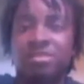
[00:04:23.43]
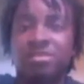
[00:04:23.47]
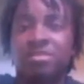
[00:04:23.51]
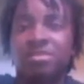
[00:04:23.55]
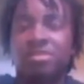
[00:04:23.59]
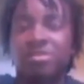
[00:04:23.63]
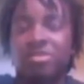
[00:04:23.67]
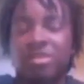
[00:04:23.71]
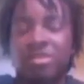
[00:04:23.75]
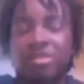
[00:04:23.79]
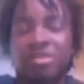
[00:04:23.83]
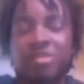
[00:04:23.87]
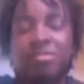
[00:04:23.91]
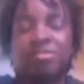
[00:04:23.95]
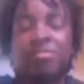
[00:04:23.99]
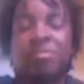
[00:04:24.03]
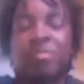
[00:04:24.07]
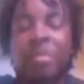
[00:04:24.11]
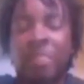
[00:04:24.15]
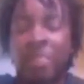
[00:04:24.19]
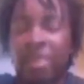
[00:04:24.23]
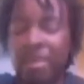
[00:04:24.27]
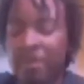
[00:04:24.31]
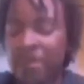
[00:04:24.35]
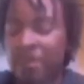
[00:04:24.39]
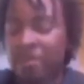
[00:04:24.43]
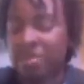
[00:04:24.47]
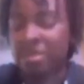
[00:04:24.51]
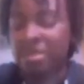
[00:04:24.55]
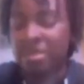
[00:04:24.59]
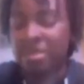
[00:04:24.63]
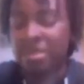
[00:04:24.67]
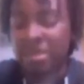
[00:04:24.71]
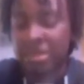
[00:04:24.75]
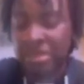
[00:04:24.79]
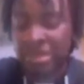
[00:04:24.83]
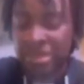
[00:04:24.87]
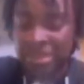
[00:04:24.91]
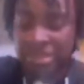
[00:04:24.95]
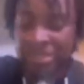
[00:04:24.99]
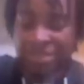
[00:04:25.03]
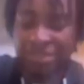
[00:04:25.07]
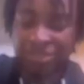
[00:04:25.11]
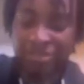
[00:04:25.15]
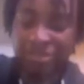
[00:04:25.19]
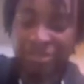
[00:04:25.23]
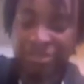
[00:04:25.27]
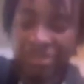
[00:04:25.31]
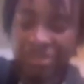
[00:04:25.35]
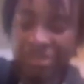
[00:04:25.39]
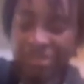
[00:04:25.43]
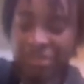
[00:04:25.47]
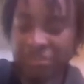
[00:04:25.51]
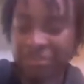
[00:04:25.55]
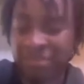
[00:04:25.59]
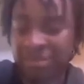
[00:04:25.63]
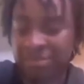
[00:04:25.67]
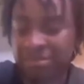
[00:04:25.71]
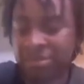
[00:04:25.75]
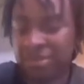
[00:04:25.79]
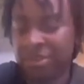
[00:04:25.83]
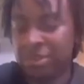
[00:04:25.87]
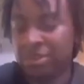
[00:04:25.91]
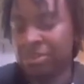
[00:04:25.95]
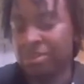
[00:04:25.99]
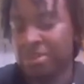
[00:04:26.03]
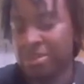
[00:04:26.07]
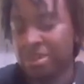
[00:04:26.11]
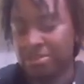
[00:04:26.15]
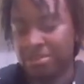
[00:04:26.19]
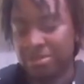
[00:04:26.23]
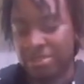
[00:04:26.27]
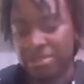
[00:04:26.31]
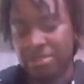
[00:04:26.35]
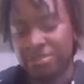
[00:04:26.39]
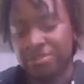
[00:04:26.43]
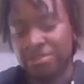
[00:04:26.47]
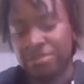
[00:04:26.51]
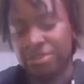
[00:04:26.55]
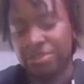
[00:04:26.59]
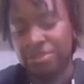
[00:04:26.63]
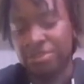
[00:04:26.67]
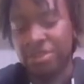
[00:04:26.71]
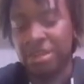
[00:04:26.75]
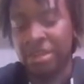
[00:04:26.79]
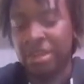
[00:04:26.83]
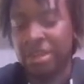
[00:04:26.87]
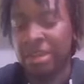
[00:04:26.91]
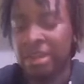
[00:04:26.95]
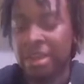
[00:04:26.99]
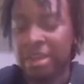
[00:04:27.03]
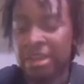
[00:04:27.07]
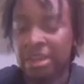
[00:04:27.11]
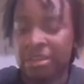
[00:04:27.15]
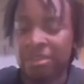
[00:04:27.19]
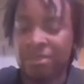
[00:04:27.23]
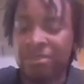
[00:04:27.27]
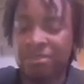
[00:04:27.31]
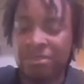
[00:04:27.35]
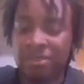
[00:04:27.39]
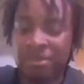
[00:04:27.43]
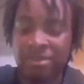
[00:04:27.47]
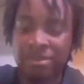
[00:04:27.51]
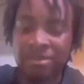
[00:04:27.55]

So it's a cool little remote. I believe you have,